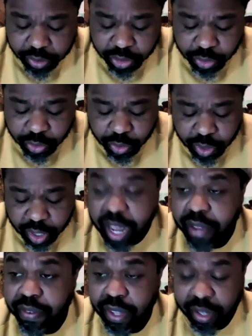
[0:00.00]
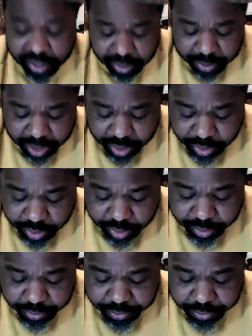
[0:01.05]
to a life get disappeared?"